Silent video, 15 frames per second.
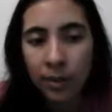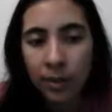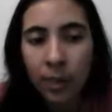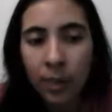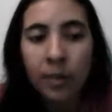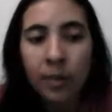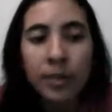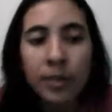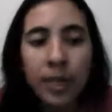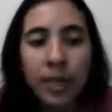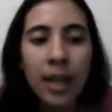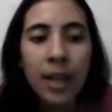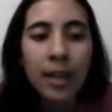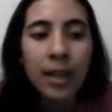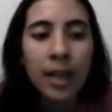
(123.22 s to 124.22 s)
grabbers,
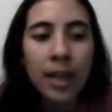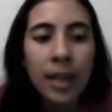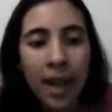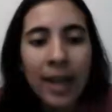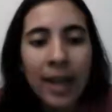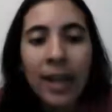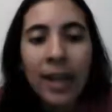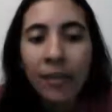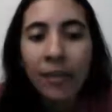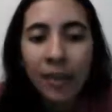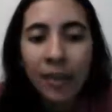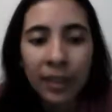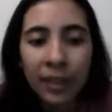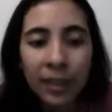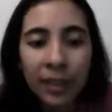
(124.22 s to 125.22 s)
and
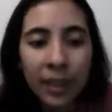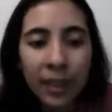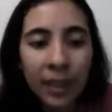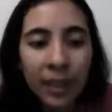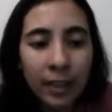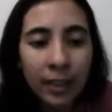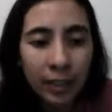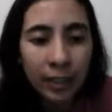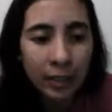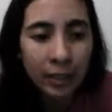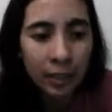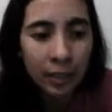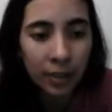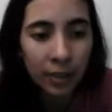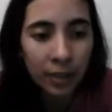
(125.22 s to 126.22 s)
final
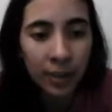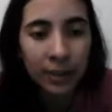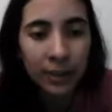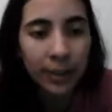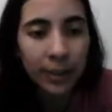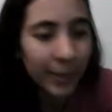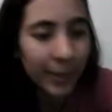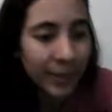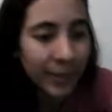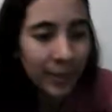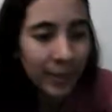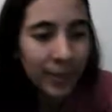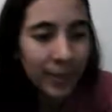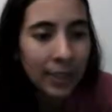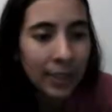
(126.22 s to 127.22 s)

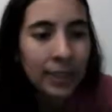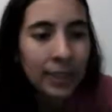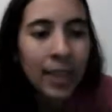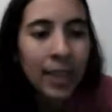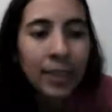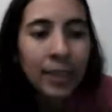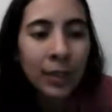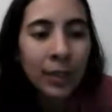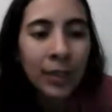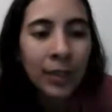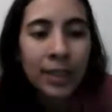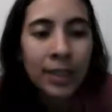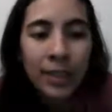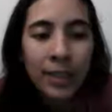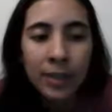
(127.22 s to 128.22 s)
characteristic is that
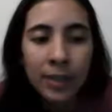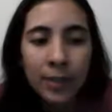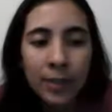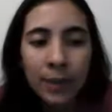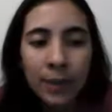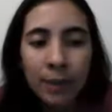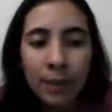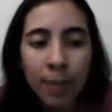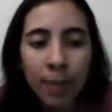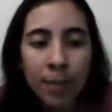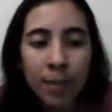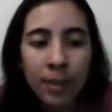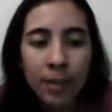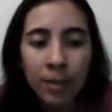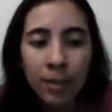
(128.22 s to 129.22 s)
organization of the
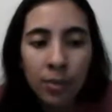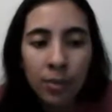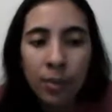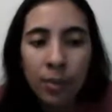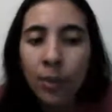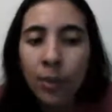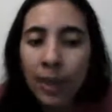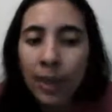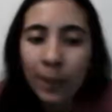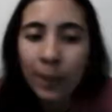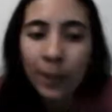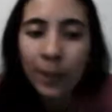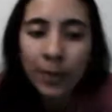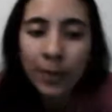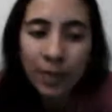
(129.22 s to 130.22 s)
post is through
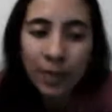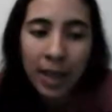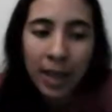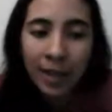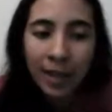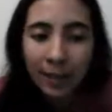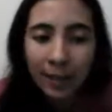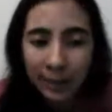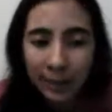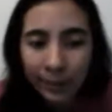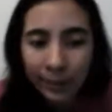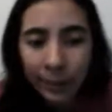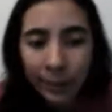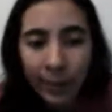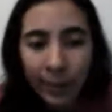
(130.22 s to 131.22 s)
keywords and
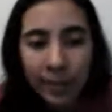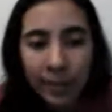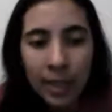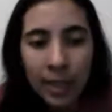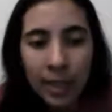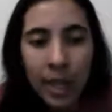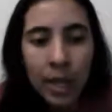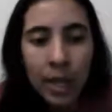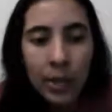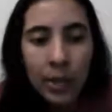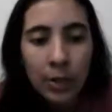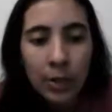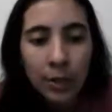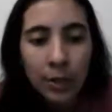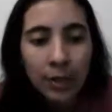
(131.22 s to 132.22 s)
categories.
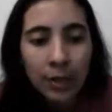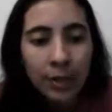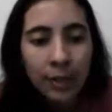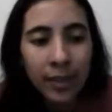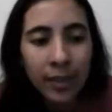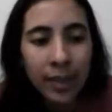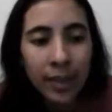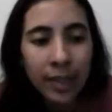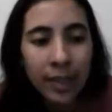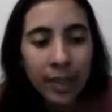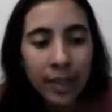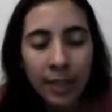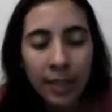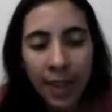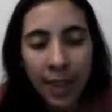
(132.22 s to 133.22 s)
Usually the day
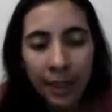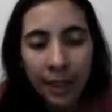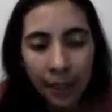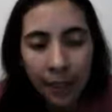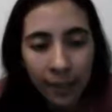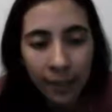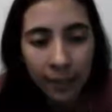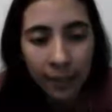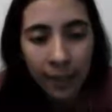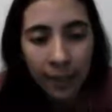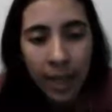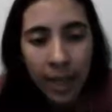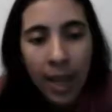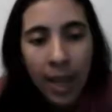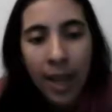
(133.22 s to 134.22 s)
is highlighted,
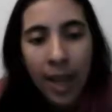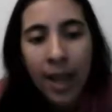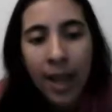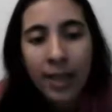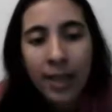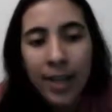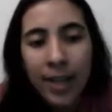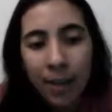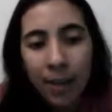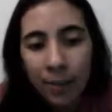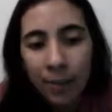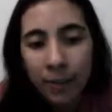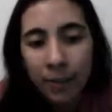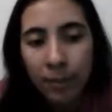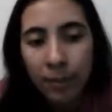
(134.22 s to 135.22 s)
and
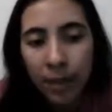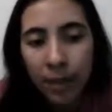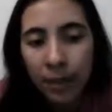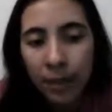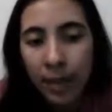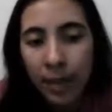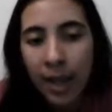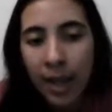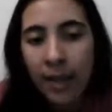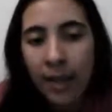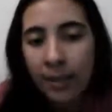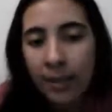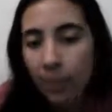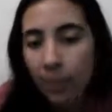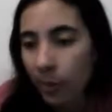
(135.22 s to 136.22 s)
every blog
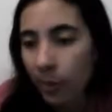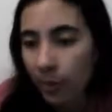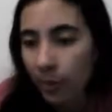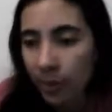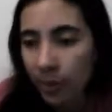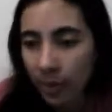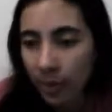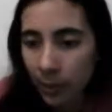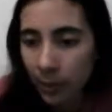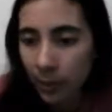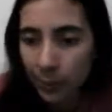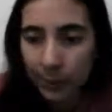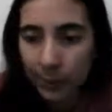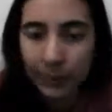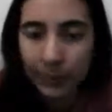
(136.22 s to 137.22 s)
has a personal
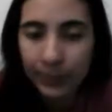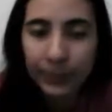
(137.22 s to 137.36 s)
touch.